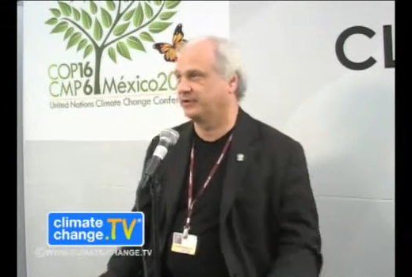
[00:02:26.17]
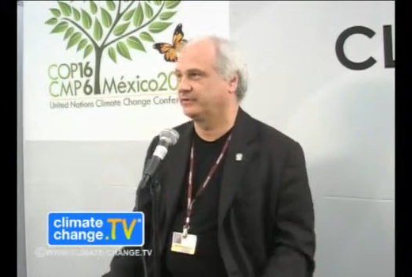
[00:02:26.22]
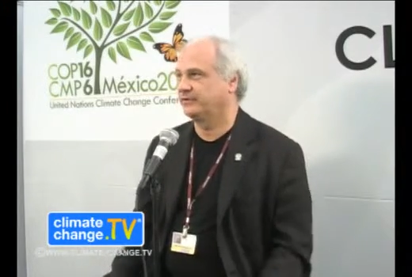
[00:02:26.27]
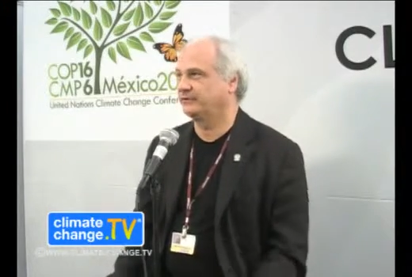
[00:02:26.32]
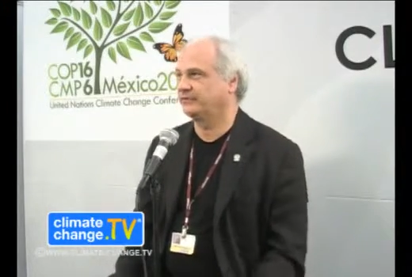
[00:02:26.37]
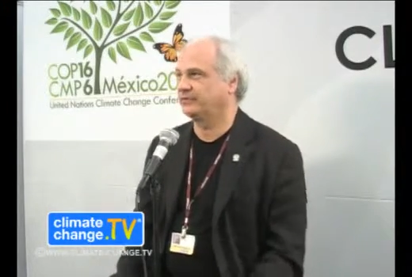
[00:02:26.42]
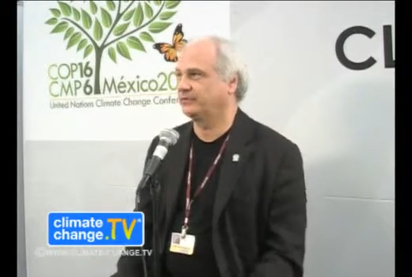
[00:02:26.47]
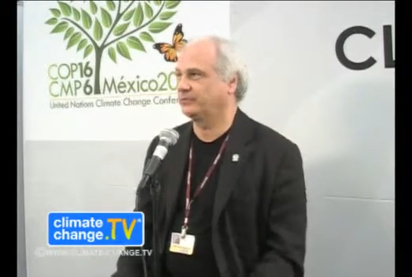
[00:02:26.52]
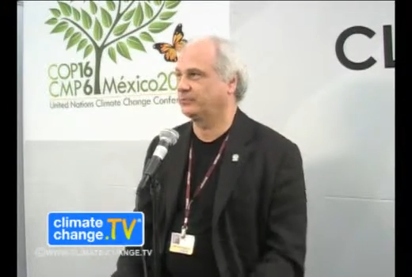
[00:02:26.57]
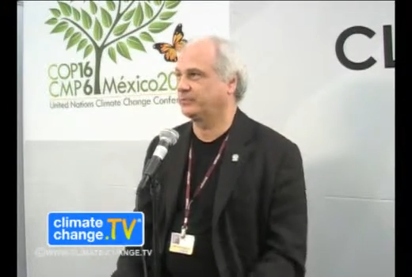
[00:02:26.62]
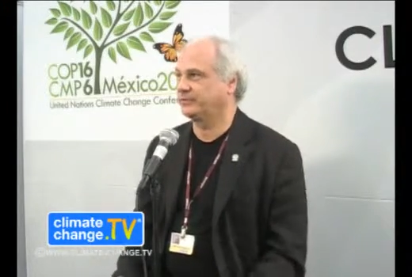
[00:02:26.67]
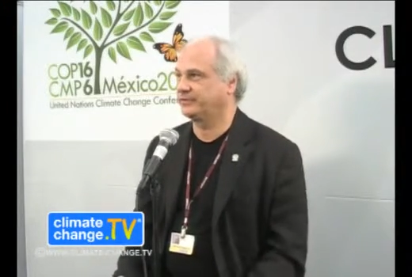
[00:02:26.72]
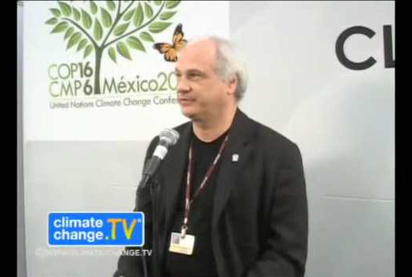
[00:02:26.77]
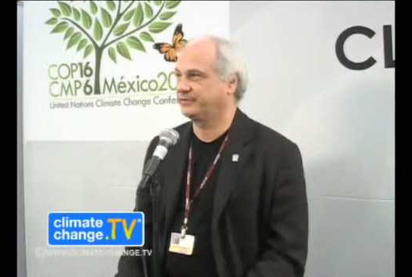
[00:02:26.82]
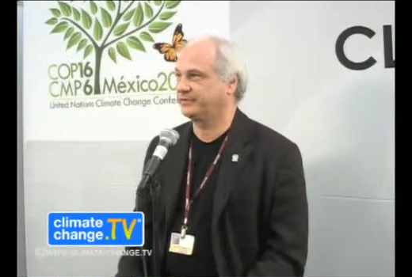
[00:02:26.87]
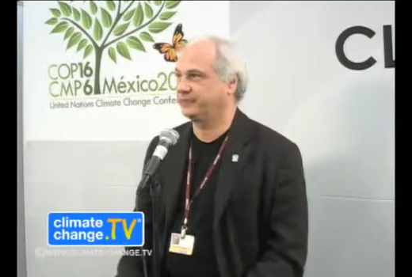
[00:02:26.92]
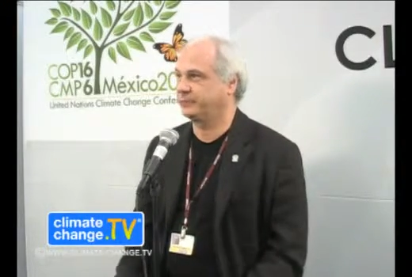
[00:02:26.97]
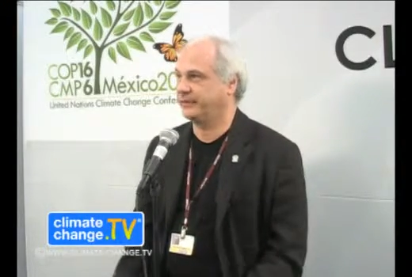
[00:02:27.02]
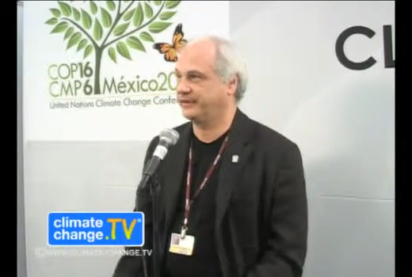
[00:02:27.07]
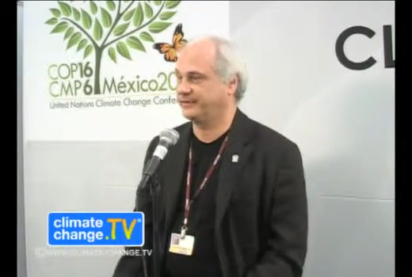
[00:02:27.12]
So what
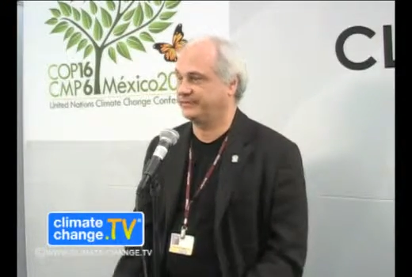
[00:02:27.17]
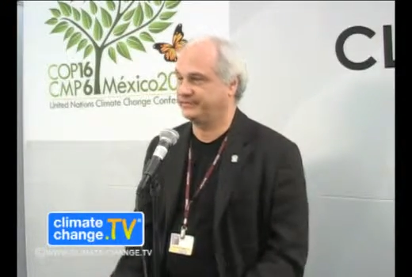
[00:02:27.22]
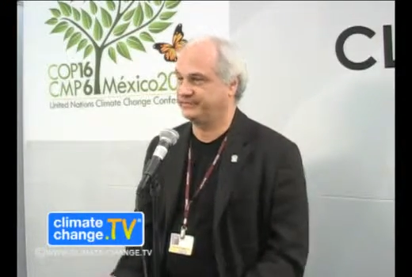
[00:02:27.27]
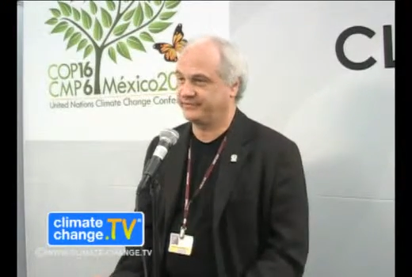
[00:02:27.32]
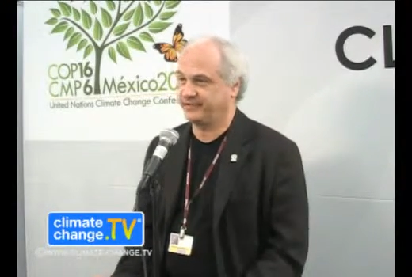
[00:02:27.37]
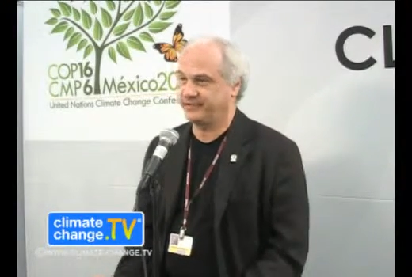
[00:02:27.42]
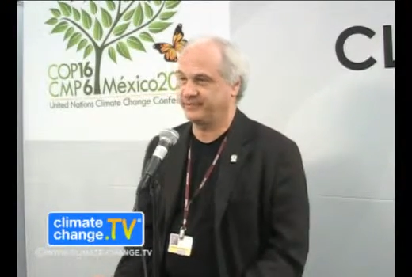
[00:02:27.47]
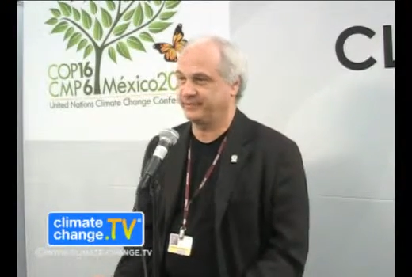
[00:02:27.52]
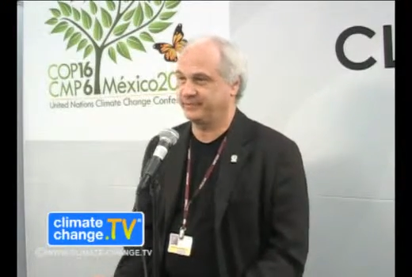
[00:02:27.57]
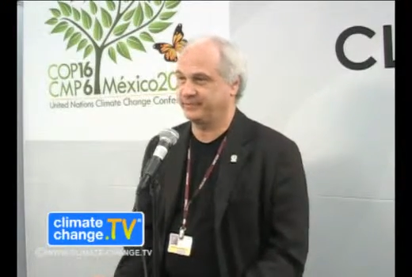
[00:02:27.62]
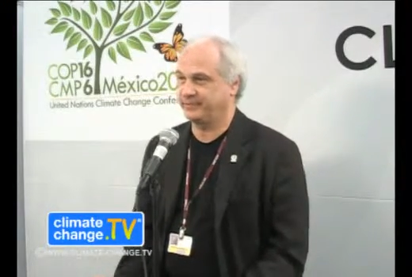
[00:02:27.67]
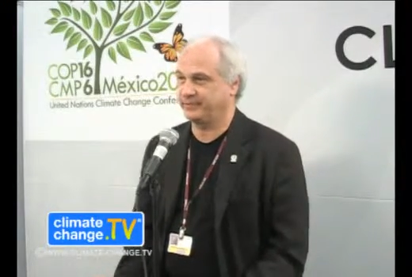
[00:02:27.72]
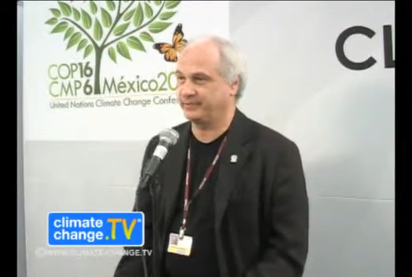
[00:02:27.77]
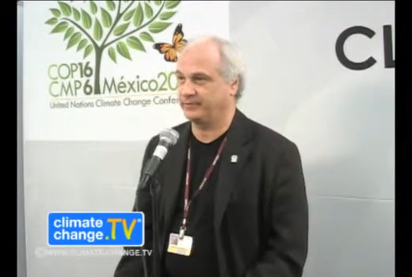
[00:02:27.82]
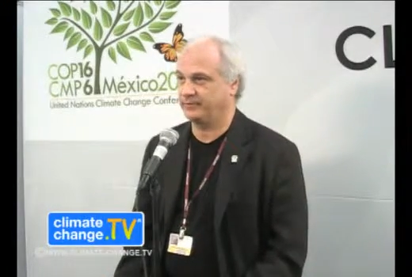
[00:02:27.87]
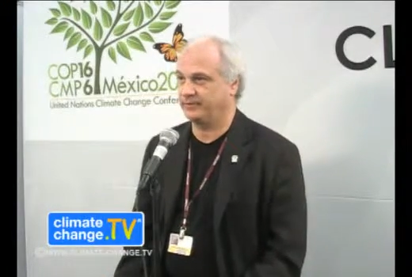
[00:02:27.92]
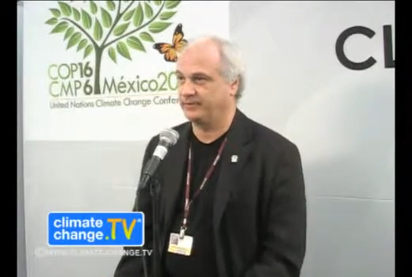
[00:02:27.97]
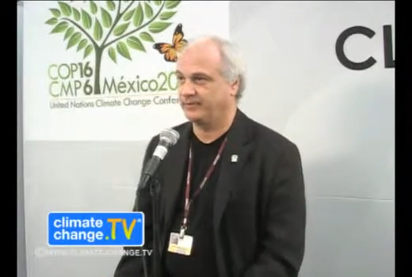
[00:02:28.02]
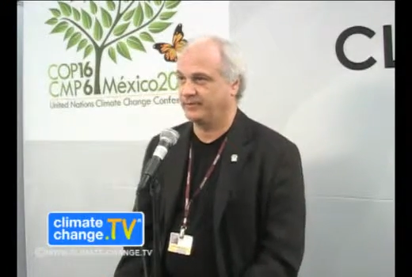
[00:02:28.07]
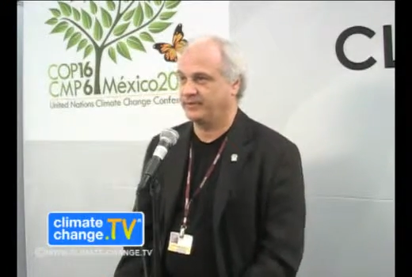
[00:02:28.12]
they're quite excited
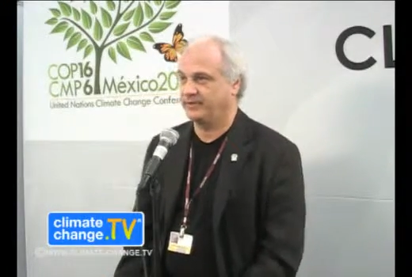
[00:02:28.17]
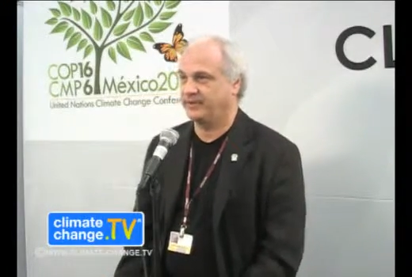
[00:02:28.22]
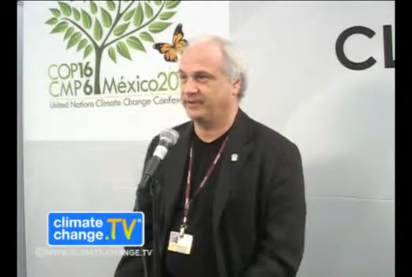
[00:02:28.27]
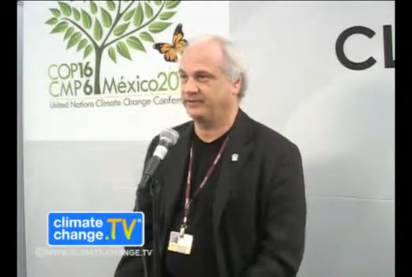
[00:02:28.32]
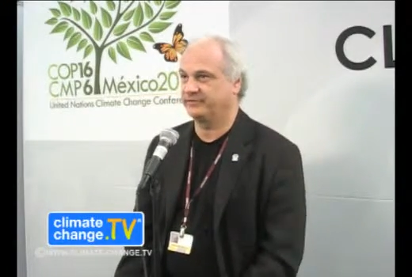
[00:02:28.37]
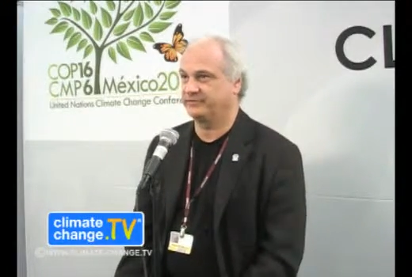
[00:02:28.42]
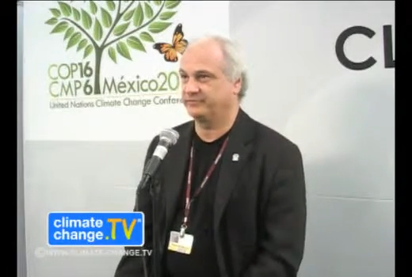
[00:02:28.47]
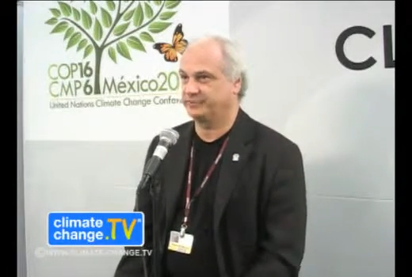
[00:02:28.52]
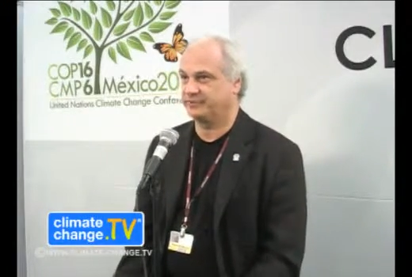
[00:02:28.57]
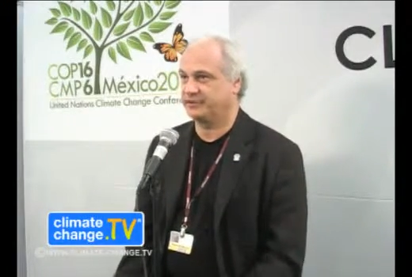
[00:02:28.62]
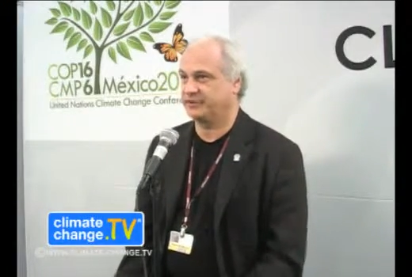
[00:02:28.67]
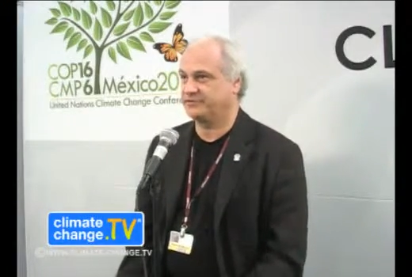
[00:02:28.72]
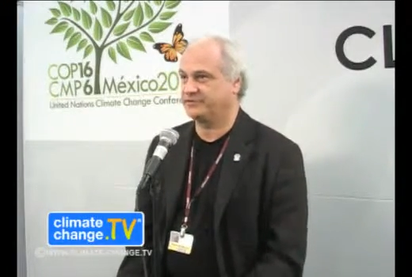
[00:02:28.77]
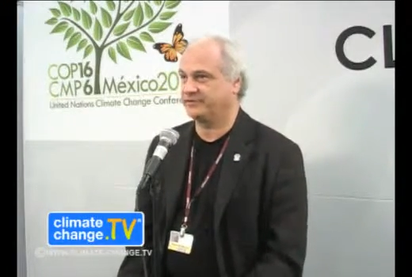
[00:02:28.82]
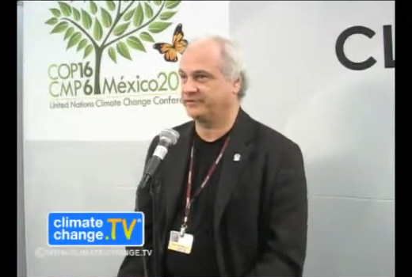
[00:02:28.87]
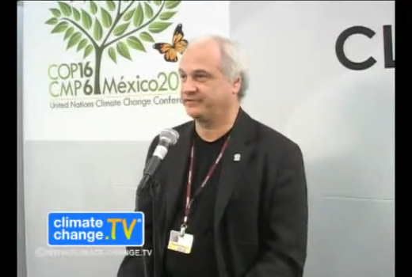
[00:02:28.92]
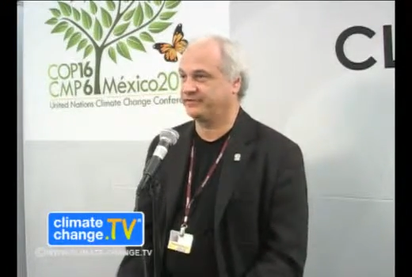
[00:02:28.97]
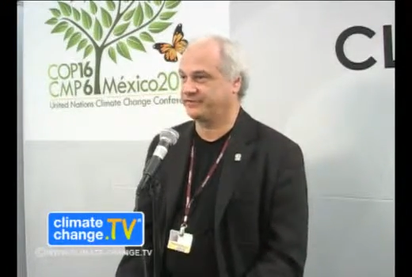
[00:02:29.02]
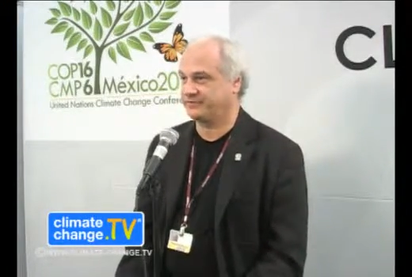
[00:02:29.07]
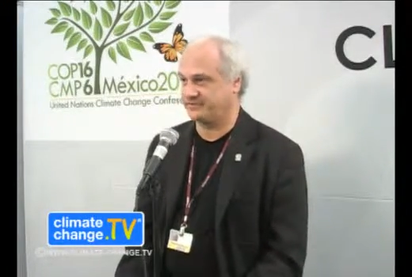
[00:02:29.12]
about is a
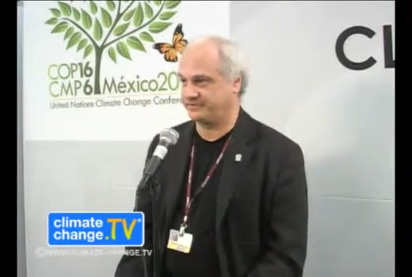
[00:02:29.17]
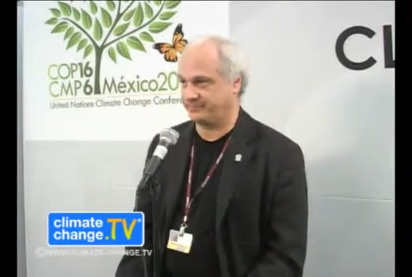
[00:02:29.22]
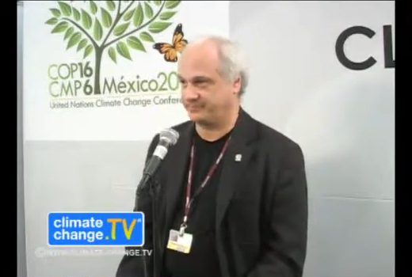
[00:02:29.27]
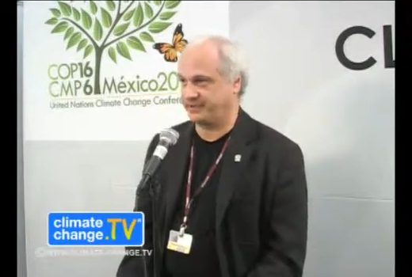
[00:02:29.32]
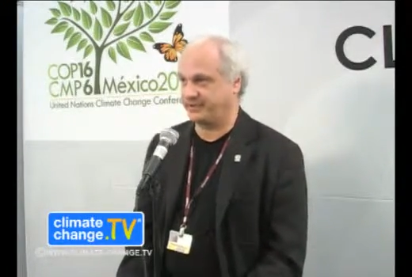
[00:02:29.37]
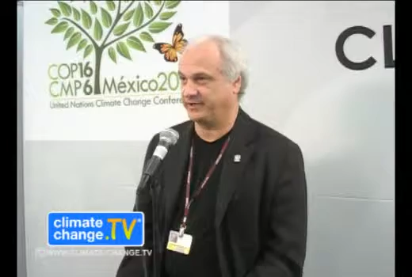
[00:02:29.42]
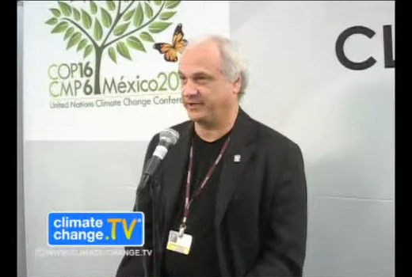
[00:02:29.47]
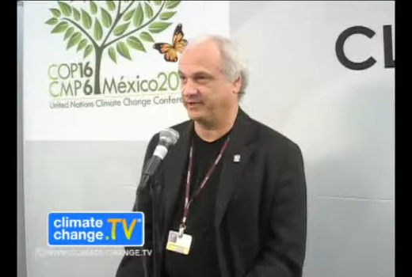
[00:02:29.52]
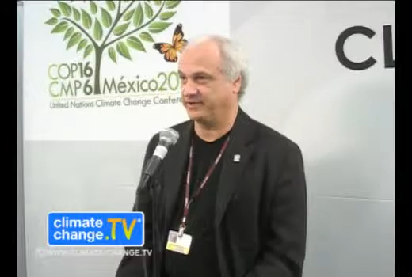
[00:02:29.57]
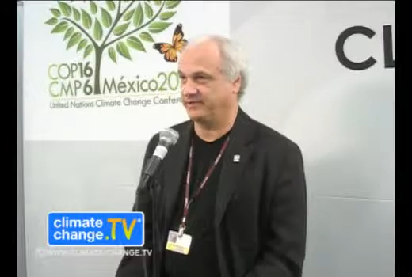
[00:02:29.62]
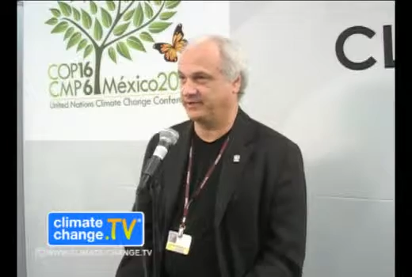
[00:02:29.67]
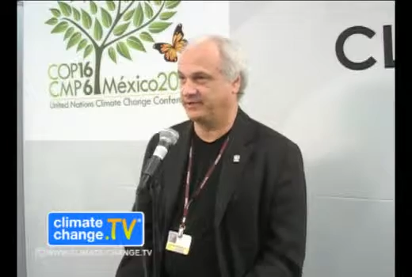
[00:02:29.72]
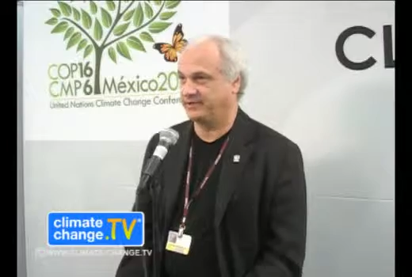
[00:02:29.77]
project such as mine,